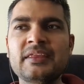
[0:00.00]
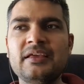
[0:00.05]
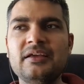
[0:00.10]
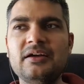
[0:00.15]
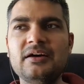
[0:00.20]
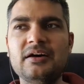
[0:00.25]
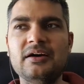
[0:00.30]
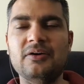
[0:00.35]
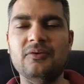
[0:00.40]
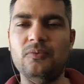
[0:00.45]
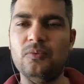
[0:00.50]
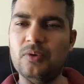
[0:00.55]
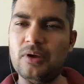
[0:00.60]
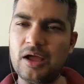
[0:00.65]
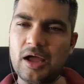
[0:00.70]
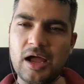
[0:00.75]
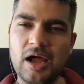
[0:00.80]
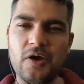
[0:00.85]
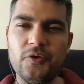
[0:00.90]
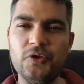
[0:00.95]

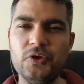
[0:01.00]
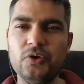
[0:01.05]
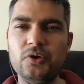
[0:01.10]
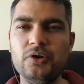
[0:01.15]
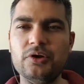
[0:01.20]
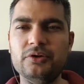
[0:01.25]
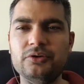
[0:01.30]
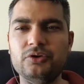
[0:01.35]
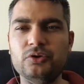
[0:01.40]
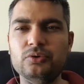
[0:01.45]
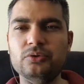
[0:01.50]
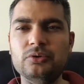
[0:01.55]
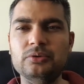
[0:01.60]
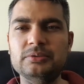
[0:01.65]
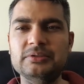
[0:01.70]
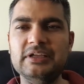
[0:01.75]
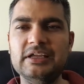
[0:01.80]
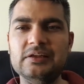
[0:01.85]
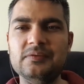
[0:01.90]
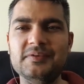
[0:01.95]
How you going to
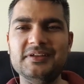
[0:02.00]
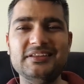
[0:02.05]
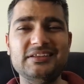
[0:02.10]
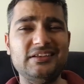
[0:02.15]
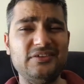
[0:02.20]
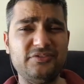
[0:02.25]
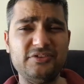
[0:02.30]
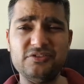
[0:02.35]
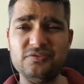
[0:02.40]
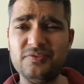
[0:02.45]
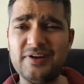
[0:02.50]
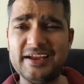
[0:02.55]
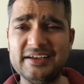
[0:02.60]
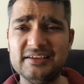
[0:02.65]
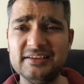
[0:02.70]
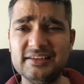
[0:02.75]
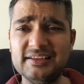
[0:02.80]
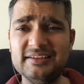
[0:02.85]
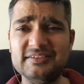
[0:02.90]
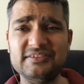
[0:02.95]
deal with it? If it's
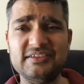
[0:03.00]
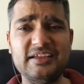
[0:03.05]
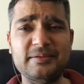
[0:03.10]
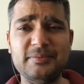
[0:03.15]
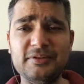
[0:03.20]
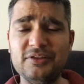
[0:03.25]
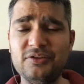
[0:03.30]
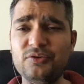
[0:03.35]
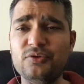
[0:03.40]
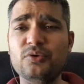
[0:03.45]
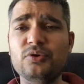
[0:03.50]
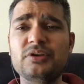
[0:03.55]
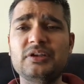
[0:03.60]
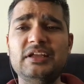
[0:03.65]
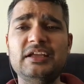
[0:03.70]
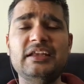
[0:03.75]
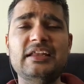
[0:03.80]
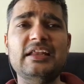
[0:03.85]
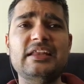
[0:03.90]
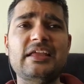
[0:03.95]
vitally stable, you don't
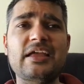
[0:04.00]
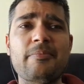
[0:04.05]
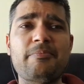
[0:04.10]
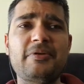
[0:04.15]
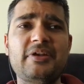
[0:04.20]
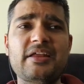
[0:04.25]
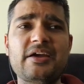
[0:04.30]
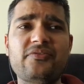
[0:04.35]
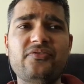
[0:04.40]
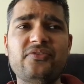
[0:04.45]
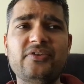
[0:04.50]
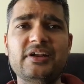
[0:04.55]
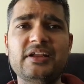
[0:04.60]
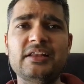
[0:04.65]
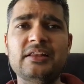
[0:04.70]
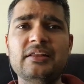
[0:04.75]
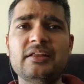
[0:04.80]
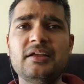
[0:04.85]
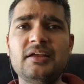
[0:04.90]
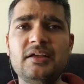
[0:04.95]
need any
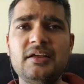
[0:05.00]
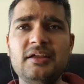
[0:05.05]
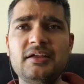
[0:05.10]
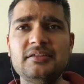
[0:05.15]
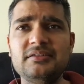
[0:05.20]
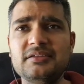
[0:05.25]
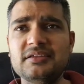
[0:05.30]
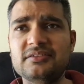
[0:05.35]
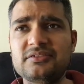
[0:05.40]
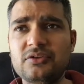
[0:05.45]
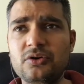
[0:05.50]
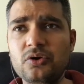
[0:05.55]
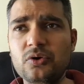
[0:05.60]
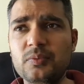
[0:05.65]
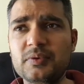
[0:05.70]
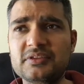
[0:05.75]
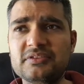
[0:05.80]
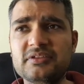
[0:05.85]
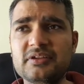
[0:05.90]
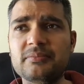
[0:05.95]
epinephrine. Just go
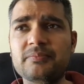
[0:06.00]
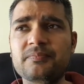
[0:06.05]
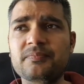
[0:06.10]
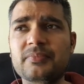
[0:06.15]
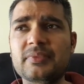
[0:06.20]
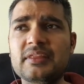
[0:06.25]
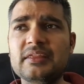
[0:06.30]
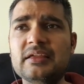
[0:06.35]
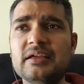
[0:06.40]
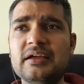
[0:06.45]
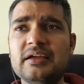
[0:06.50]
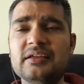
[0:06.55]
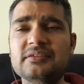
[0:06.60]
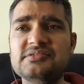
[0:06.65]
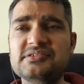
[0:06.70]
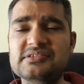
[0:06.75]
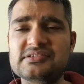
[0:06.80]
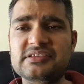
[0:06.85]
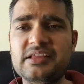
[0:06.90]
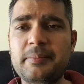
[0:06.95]
with some
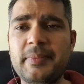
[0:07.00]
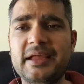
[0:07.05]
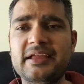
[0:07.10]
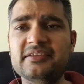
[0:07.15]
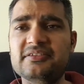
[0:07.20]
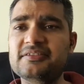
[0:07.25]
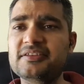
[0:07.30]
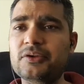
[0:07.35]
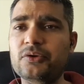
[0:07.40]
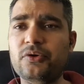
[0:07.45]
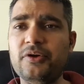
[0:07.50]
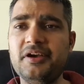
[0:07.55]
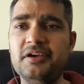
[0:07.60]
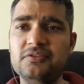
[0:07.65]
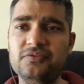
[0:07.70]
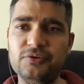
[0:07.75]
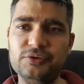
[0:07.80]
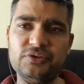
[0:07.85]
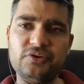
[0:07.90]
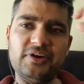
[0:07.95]
systemic steroids
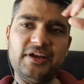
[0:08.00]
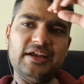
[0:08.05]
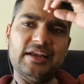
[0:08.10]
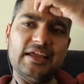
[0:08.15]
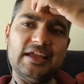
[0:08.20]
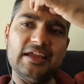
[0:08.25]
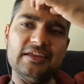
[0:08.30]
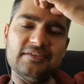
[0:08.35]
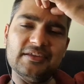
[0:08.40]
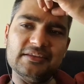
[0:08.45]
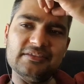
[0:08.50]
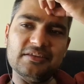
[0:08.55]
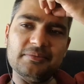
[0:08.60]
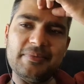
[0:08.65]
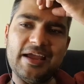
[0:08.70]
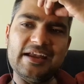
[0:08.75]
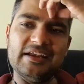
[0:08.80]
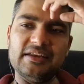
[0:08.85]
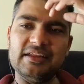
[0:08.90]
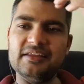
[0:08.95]
for 3 days and some
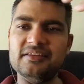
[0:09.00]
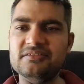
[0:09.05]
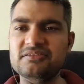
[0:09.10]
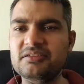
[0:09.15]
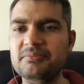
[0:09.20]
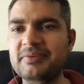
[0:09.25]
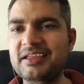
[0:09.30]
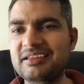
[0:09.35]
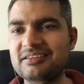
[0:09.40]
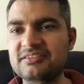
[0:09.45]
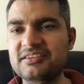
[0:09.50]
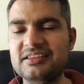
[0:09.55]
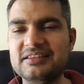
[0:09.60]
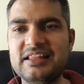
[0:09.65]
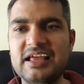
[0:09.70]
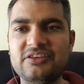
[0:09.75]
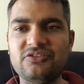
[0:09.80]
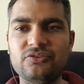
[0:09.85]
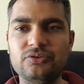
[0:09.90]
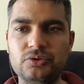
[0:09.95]
antihistamines, and
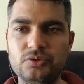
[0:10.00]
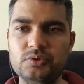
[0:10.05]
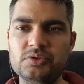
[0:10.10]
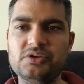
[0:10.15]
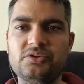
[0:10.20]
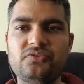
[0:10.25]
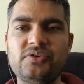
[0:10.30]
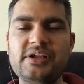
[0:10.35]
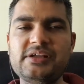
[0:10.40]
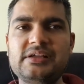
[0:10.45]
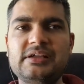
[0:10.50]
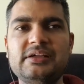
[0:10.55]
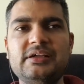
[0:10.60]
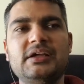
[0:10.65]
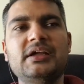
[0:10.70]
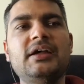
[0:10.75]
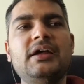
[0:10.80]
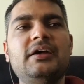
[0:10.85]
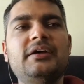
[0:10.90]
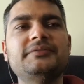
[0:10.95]
that should do the trick.
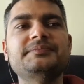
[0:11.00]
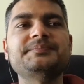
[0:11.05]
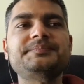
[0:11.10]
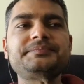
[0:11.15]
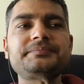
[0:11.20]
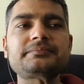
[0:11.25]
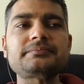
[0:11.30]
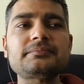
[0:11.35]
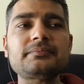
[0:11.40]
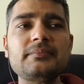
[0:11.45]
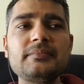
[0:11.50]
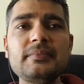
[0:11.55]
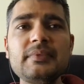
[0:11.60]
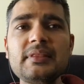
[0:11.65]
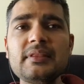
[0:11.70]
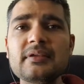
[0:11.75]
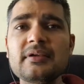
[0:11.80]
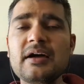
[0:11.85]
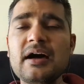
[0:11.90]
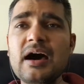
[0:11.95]

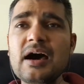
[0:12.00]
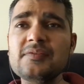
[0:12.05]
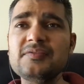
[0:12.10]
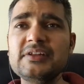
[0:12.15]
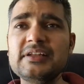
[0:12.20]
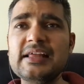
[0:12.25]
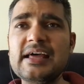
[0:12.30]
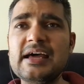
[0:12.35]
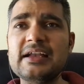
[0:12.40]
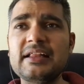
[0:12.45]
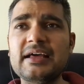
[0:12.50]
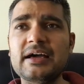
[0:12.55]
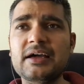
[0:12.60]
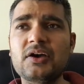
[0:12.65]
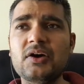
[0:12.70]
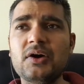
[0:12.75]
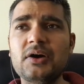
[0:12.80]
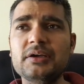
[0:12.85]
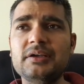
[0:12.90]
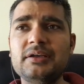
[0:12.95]
After that, I
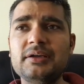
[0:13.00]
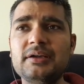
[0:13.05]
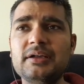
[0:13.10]
got